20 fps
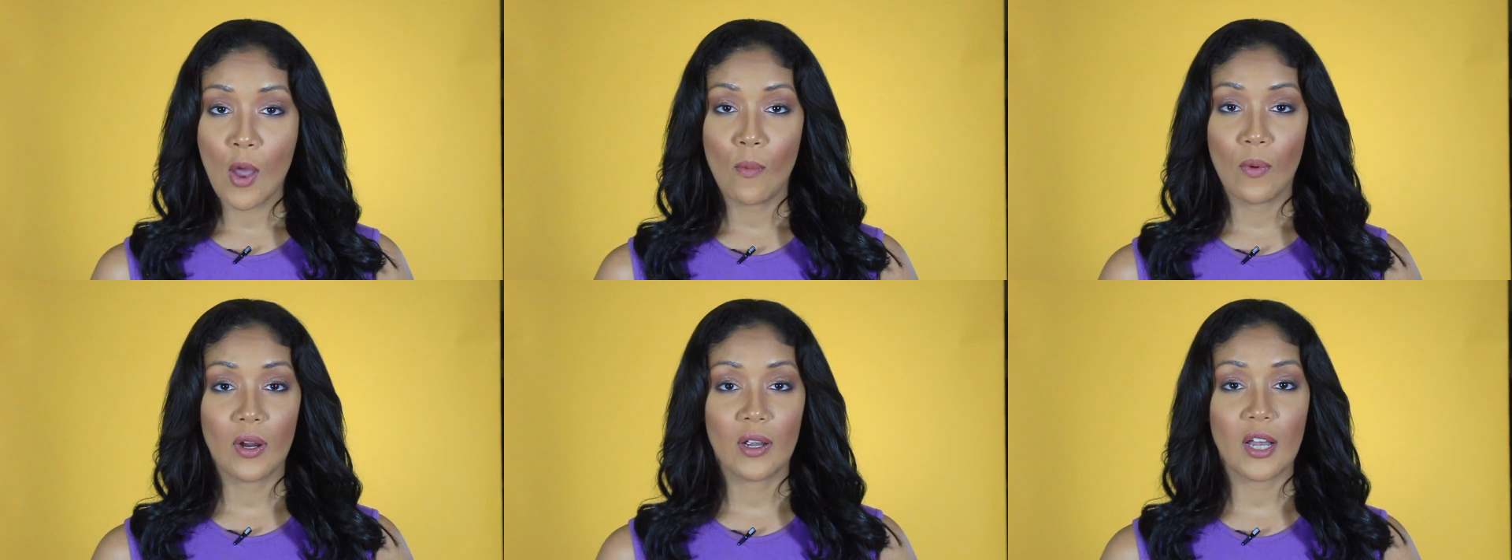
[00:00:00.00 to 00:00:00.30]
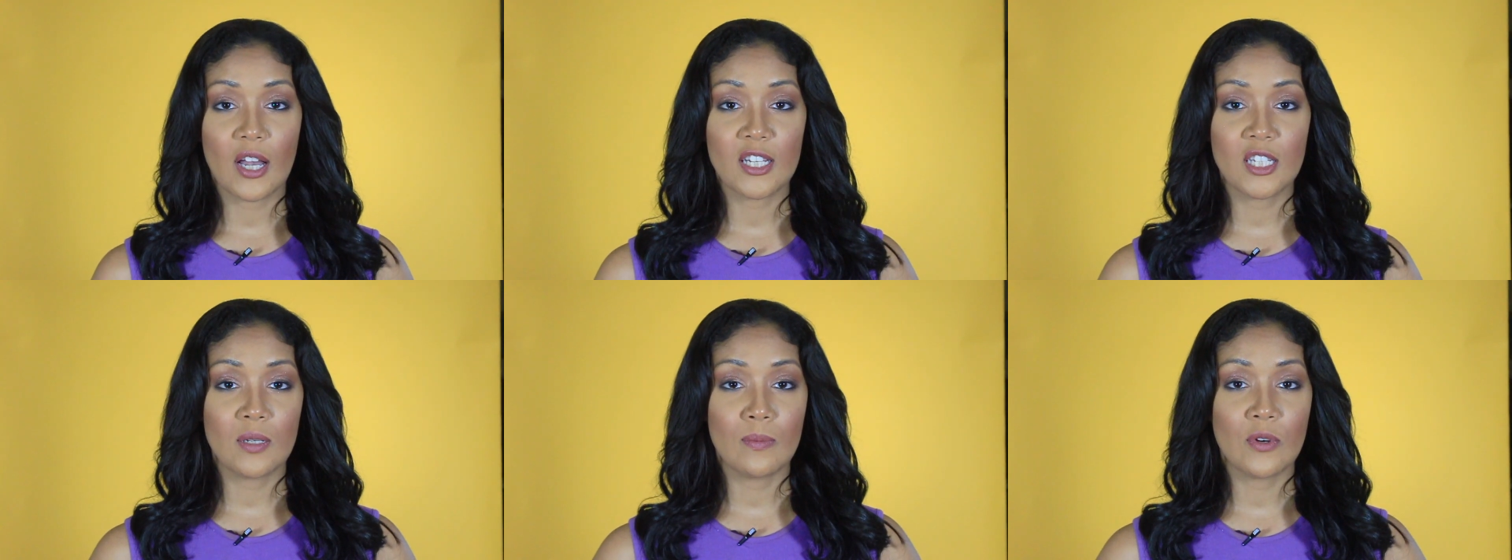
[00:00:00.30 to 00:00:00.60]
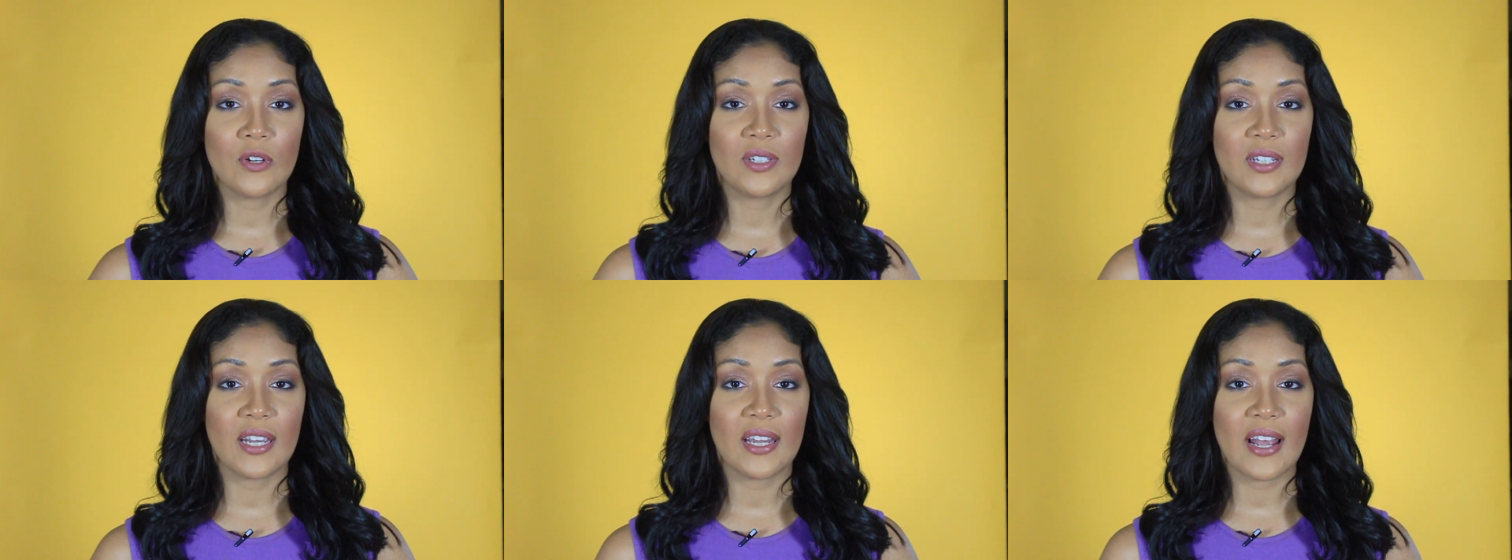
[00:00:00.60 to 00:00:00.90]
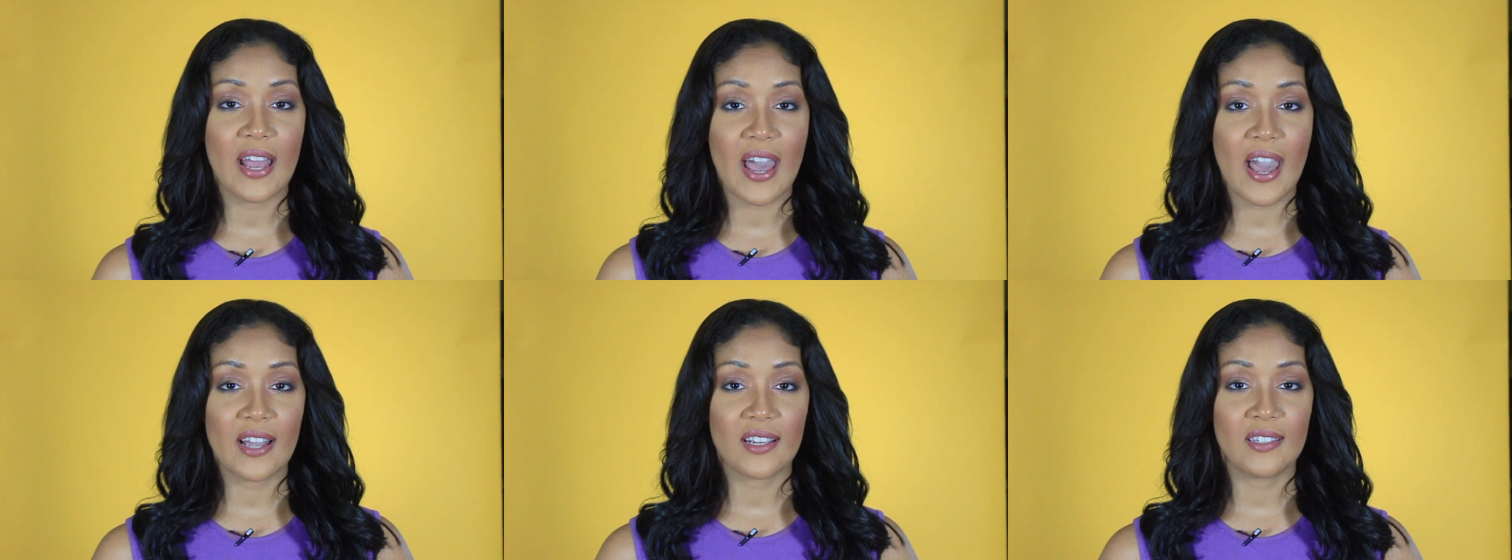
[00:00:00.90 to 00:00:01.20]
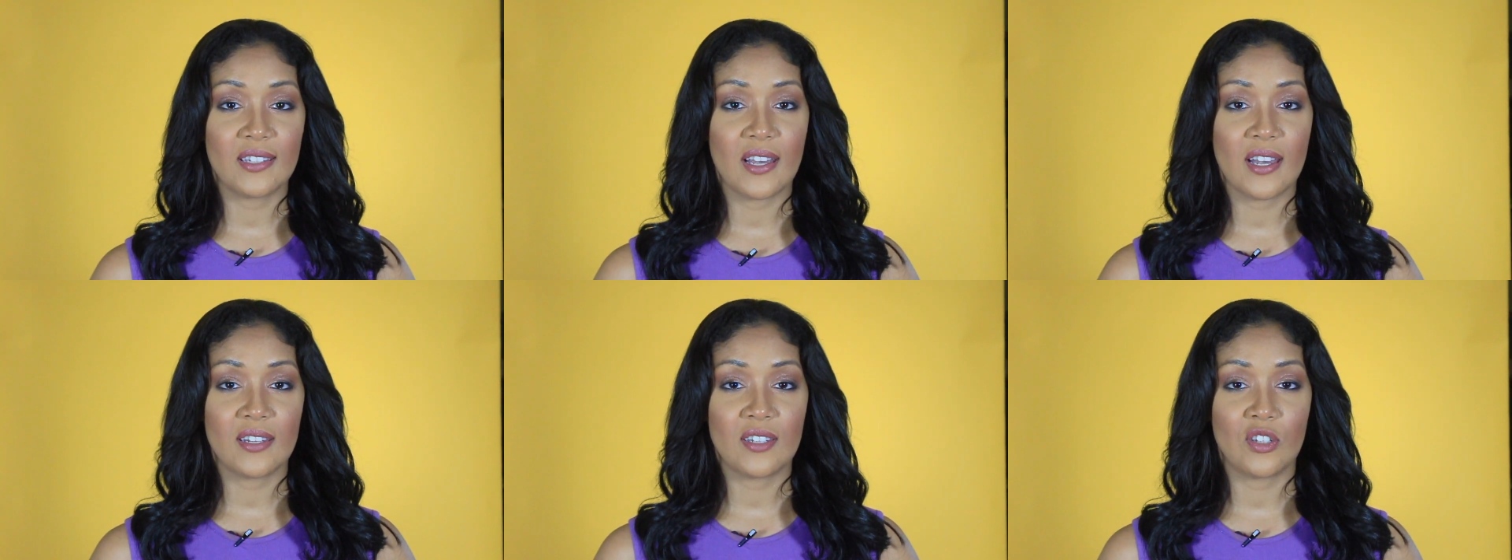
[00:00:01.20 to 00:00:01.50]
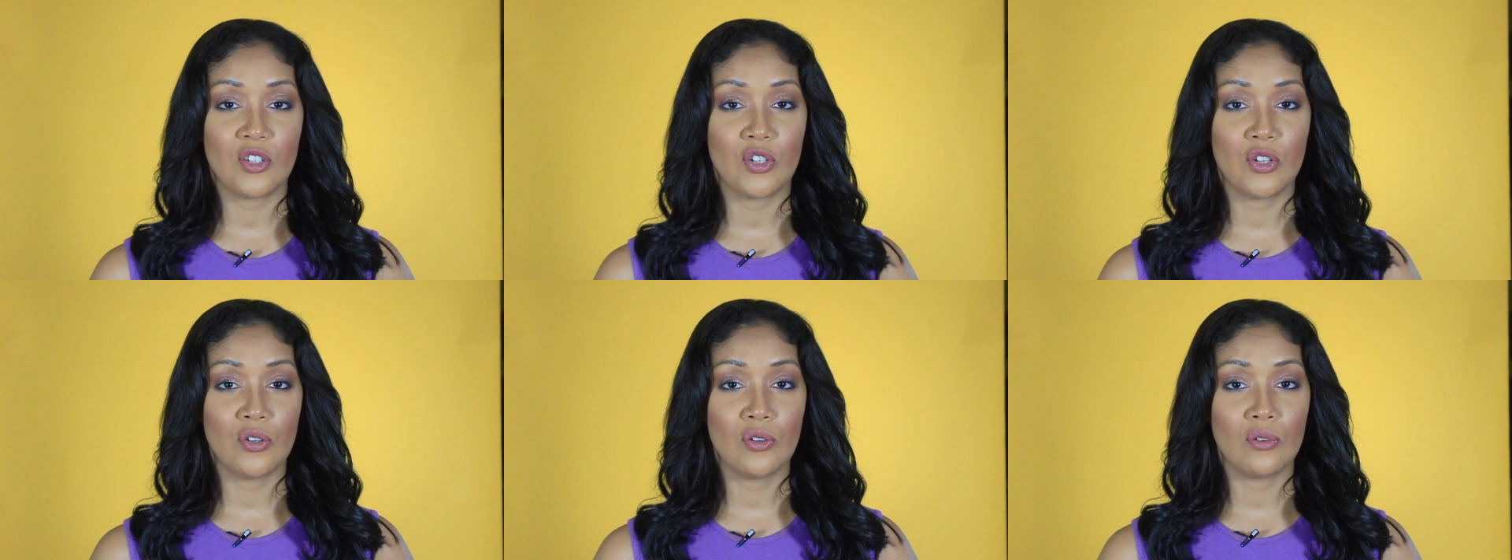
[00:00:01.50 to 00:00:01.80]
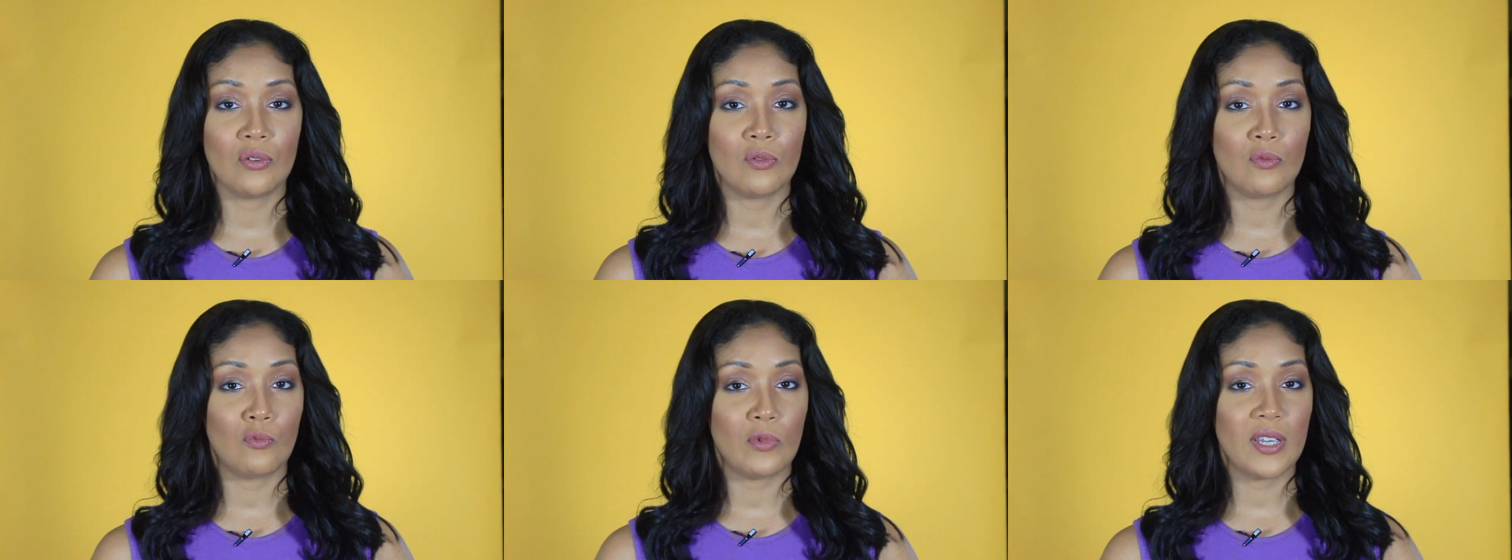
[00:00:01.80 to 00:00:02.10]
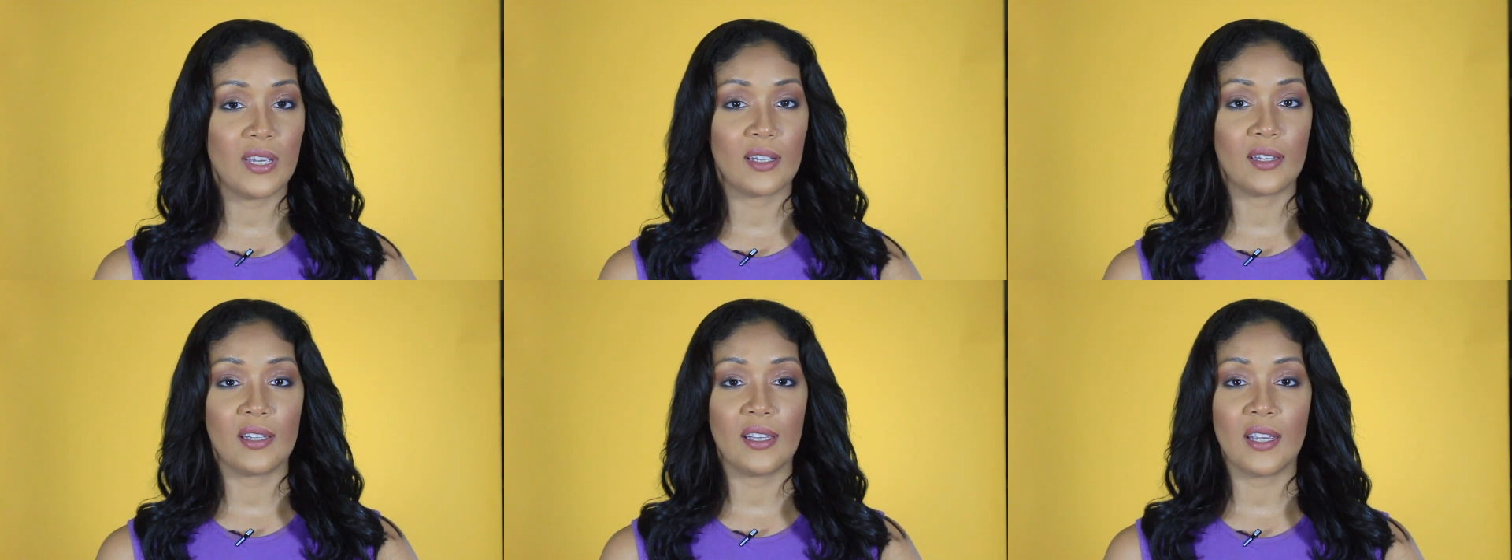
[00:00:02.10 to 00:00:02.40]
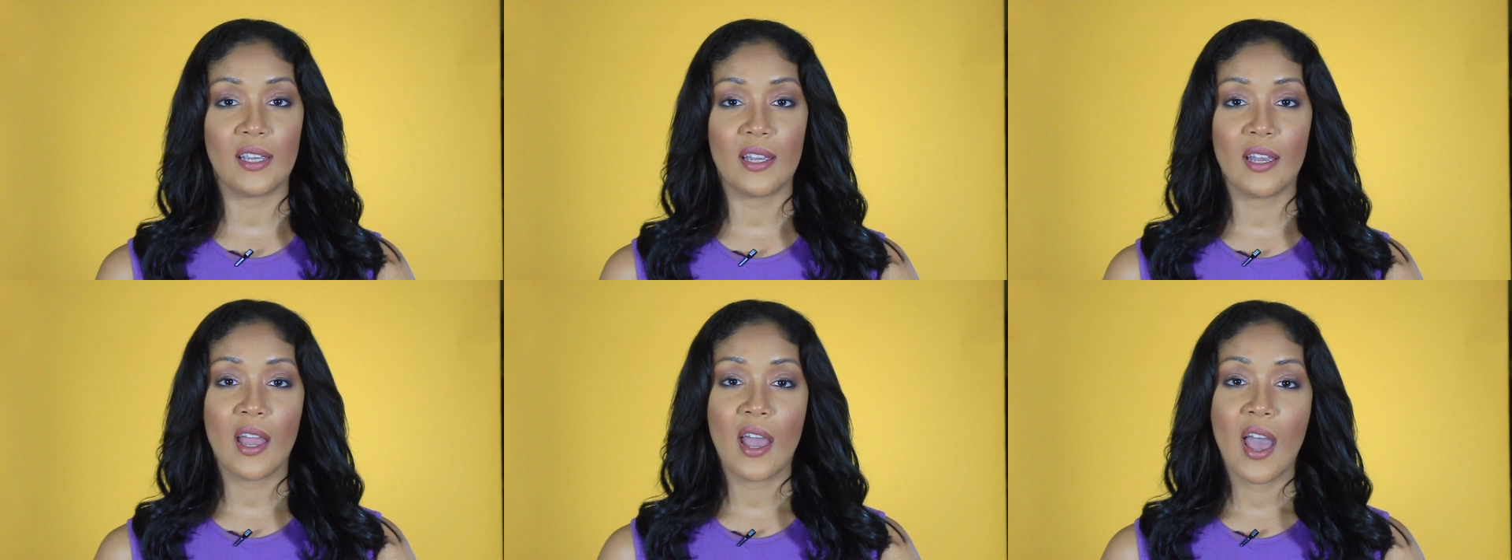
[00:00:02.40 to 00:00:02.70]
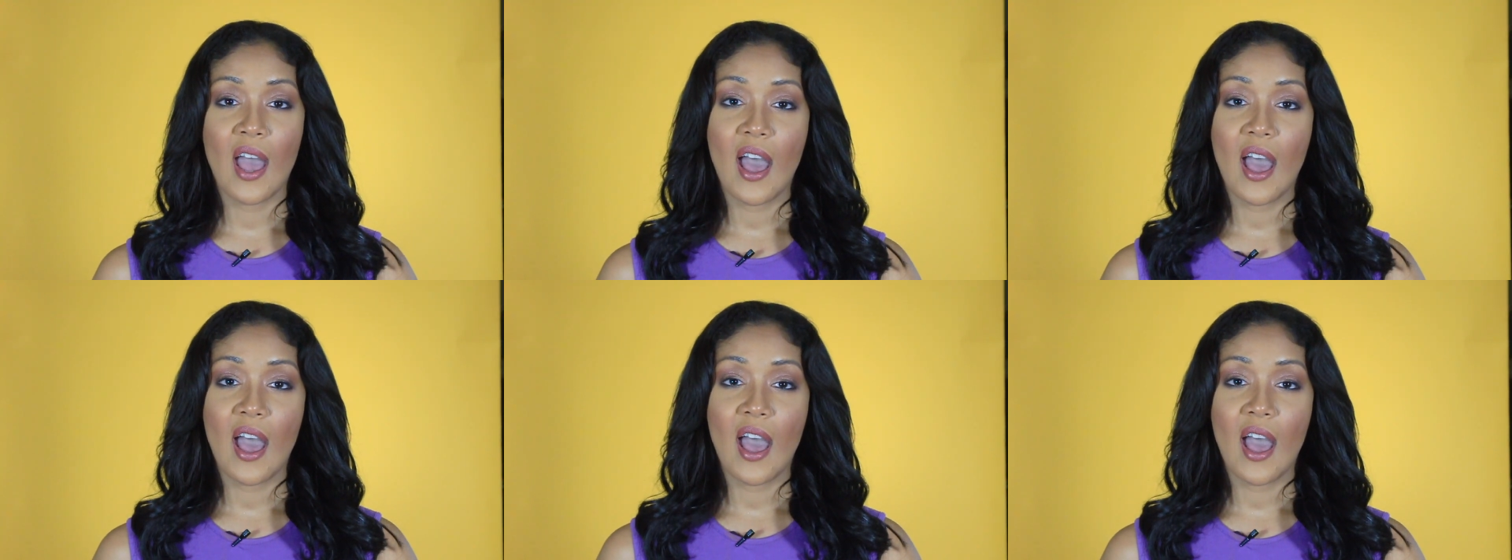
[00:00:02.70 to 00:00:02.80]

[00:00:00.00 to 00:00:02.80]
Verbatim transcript: where customers get access to weekly